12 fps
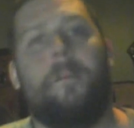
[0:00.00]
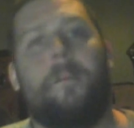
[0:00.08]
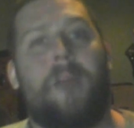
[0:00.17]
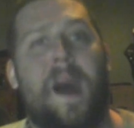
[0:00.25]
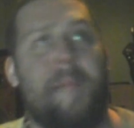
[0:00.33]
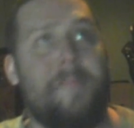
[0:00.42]

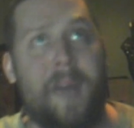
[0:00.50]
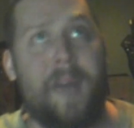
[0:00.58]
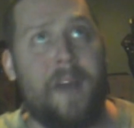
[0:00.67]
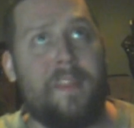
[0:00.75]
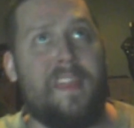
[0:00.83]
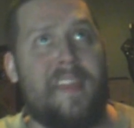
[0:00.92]
But
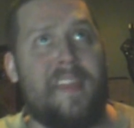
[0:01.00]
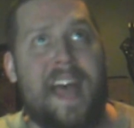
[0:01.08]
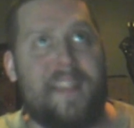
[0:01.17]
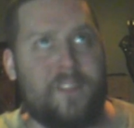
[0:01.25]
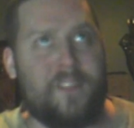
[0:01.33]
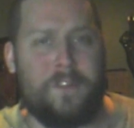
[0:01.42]
other than
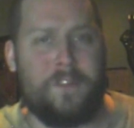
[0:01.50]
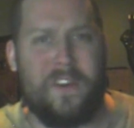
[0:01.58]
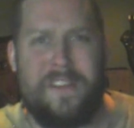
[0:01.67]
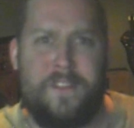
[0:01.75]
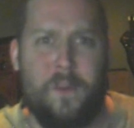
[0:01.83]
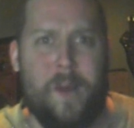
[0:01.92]
that, Gopher,
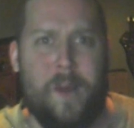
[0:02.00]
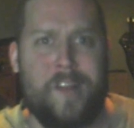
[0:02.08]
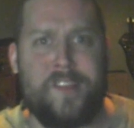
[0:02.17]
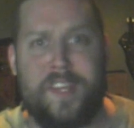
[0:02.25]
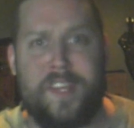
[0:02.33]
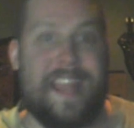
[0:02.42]
if you're
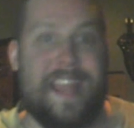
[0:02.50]
watching this,